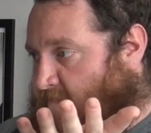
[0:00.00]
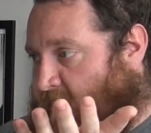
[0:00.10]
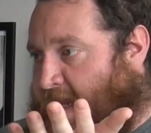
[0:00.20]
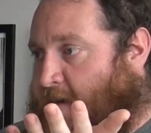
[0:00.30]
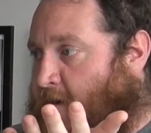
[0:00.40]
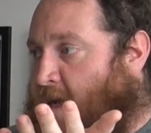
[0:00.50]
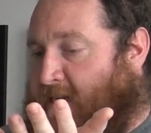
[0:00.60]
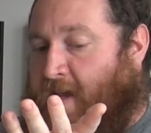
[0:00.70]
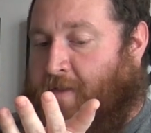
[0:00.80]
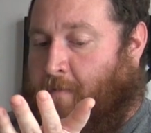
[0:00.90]
later on
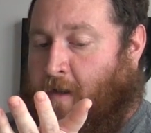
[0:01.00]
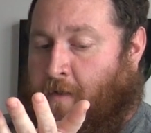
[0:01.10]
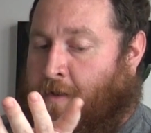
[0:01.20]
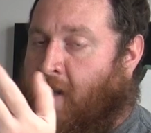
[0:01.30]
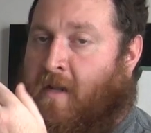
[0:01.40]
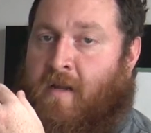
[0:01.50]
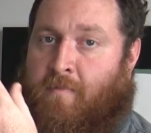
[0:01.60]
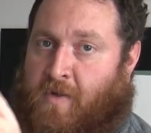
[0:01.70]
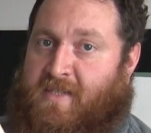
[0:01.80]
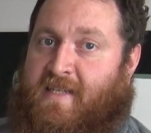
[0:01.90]
down the road.
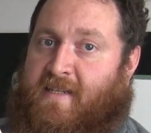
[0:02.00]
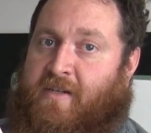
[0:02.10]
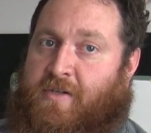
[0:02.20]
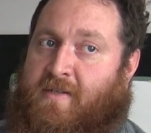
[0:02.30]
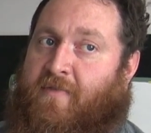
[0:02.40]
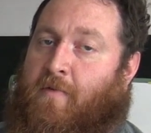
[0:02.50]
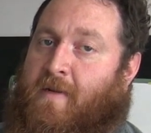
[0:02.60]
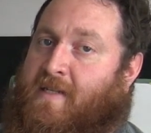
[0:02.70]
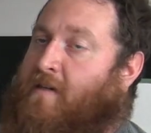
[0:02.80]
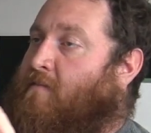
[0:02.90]
Most of these issues have
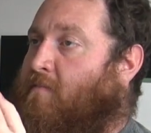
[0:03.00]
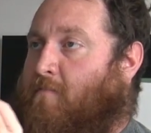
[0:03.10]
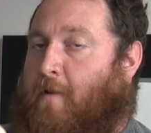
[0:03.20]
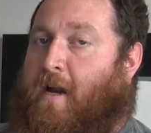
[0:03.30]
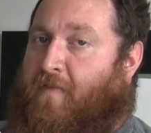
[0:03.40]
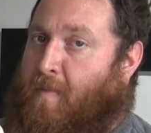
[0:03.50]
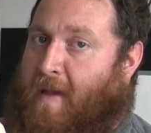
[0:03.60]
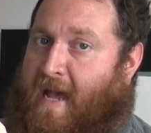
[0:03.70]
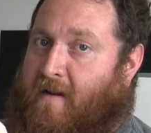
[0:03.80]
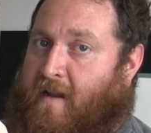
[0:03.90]
arisen right off the
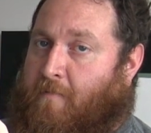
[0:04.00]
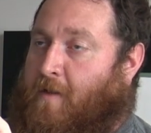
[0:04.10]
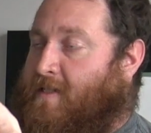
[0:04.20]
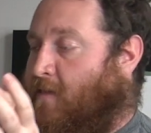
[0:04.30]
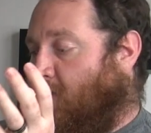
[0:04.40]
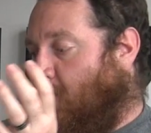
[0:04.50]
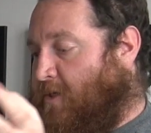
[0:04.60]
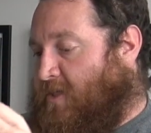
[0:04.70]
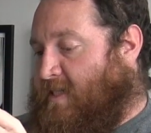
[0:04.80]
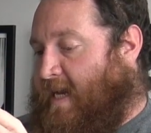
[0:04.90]
bat. And once those
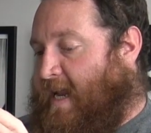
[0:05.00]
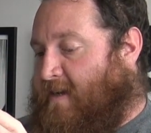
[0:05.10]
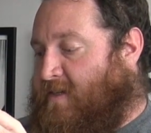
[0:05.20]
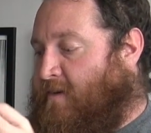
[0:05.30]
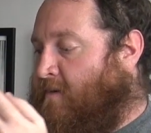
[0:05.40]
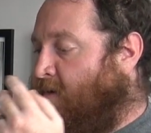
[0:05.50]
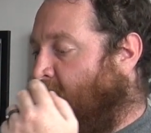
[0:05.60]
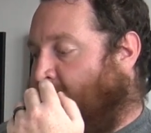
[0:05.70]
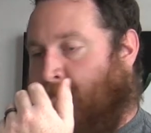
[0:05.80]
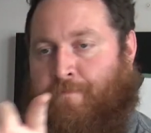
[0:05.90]
questions get answered,
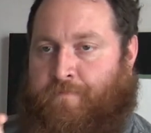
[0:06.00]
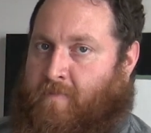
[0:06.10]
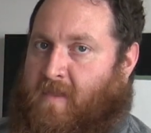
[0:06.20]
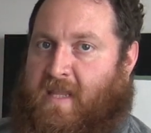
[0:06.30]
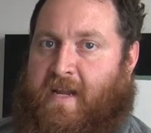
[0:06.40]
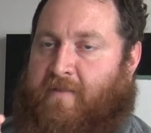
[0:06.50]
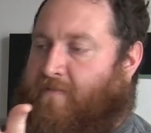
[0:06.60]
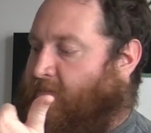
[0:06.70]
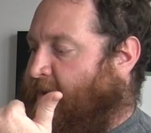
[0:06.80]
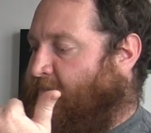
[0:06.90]

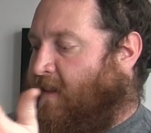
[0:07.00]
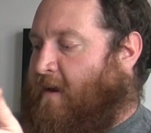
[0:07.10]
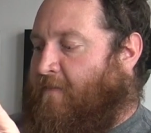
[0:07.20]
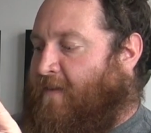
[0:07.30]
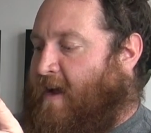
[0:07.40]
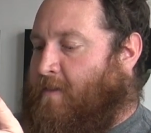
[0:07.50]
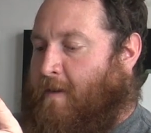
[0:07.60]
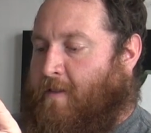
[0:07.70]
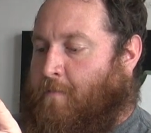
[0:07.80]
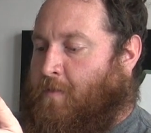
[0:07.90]
they've clarified the
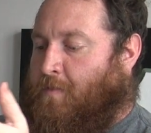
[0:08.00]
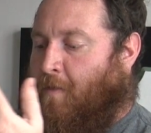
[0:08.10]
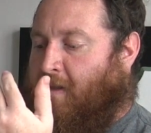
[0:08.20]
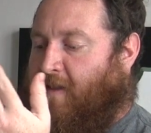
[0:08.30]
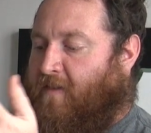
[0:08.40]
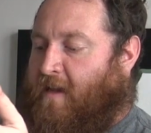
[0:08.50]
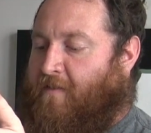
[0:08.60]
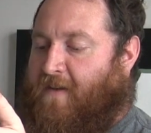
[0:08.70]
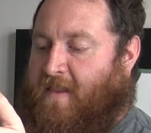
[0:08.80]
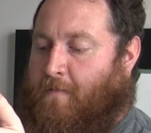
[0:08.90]
way the rules work. They've
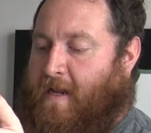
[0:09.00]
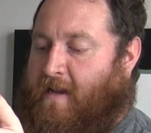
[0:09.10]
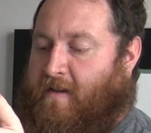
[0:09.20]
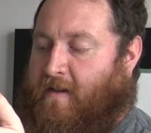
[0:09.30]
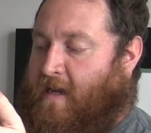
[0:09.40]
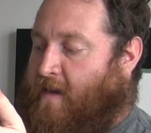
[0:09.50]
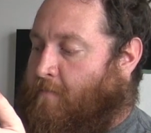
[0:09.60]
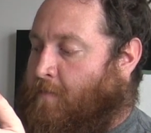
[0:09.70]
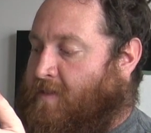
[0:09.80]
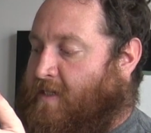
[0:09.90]
clarified the way
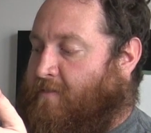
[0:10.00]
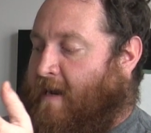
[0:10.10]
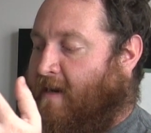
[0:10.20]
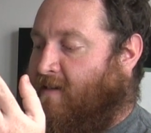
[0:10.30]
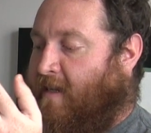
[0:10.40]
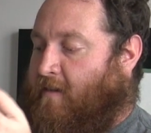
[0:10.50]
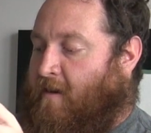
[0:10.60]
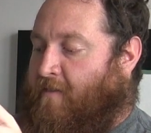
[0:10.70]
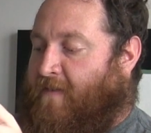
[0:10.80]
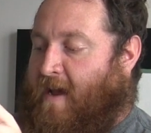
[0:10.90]
rules interact. They
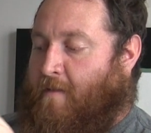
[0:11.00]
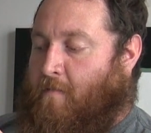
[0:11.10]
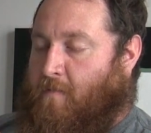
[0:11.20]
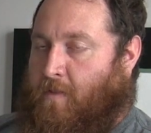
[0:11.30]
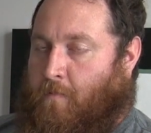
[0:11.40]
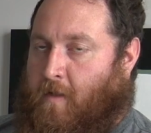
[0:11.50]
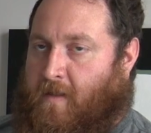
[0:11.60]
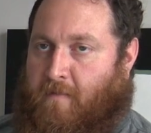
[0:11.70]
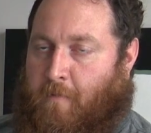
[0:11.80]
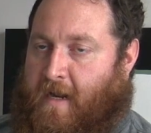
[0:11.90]
clarify
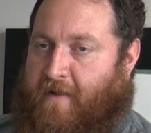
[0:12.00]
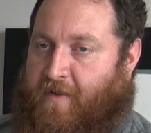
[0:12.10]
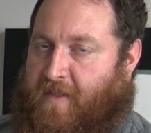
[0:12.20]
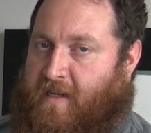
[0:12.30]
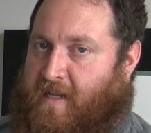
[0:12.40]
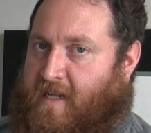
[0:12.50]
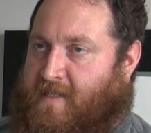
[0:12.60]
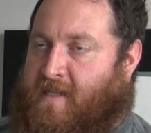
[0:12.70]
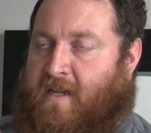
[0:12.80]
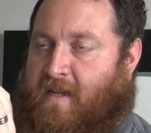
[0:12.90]
what everything
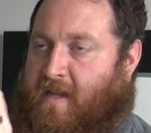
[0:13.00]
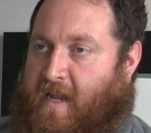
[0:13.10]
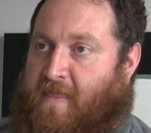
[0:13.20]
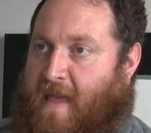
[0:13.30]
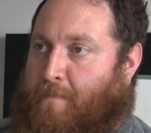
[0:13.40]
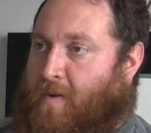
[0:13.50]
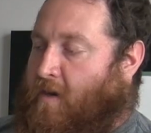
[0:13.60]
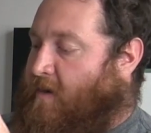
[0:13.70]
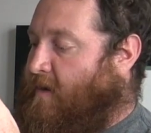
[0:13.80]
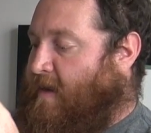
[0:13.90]
does in that
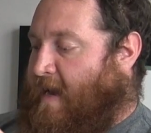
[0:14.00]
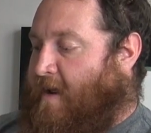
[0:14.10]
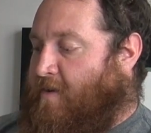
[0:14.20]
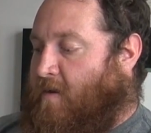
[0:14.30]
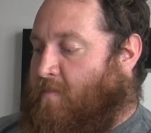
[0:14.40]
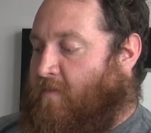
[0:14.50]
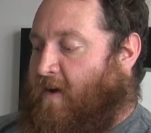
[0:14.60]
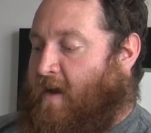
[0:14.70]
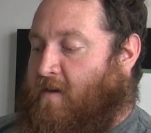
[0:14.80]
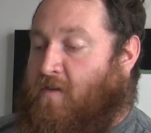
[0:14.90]
book, and now you can move
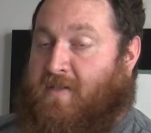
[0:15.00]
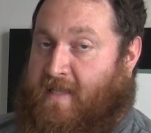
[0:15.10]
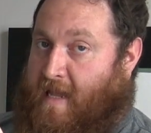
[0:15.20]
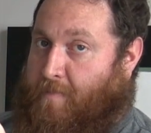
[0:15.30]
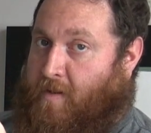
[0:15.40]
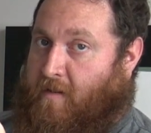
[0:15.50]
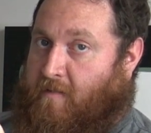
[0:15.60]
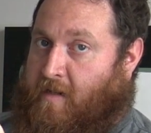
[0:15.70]
on using that book.